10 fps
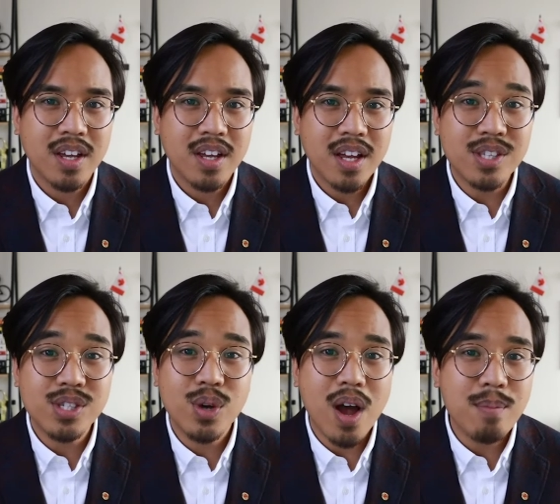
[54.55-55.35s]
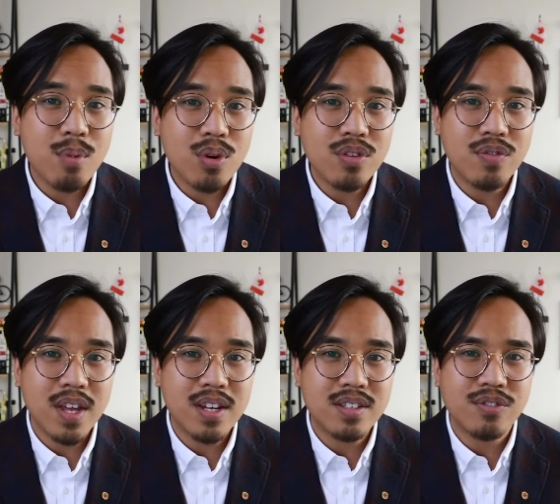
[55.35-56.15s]
and so I'm
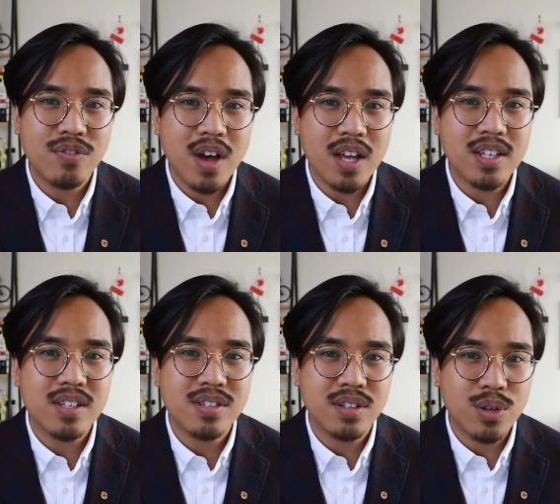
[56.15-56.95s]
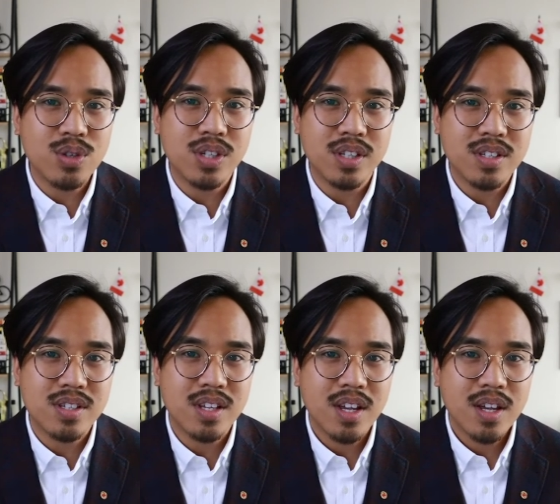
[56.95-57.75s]
motivated to find solutions
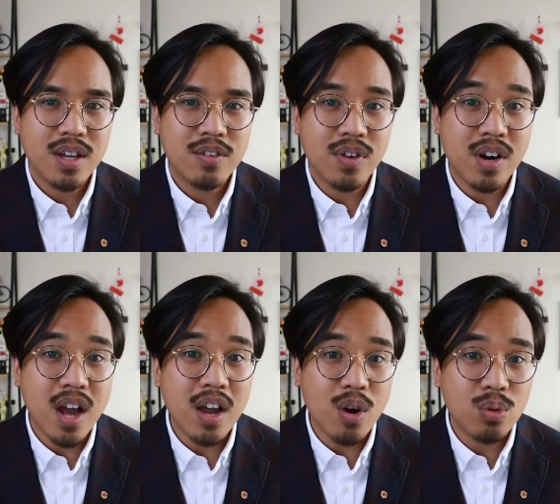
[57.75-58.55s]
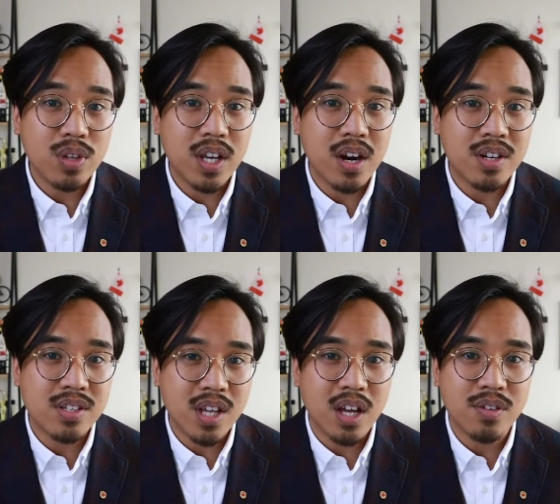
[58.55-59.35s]
for not only
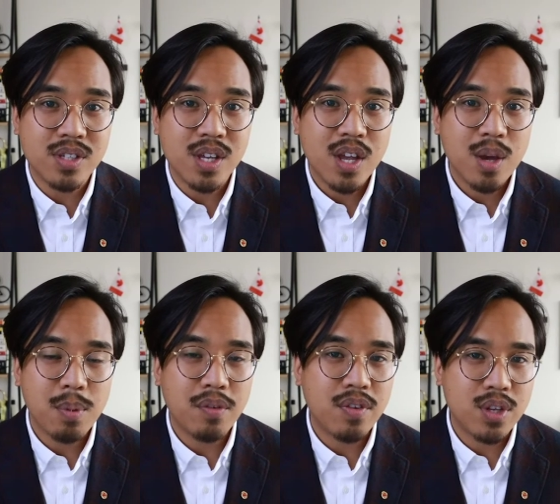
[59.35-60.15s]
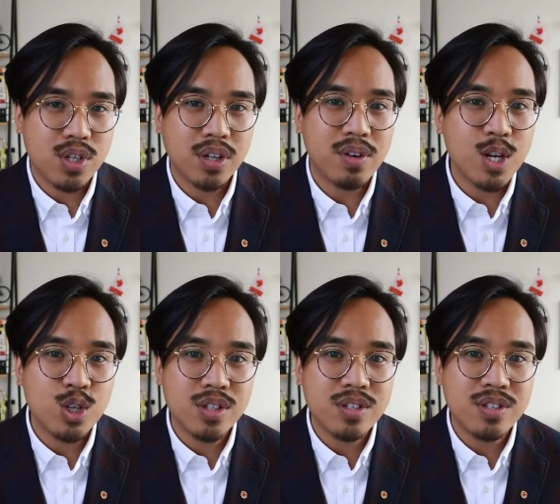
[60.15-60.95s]
ourselves, but for the
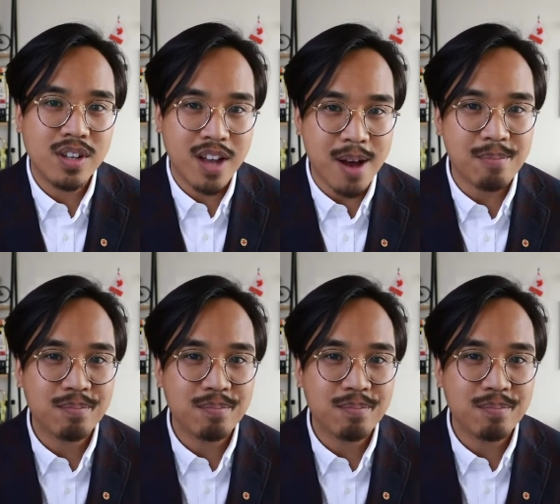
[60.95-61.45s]
generations to come.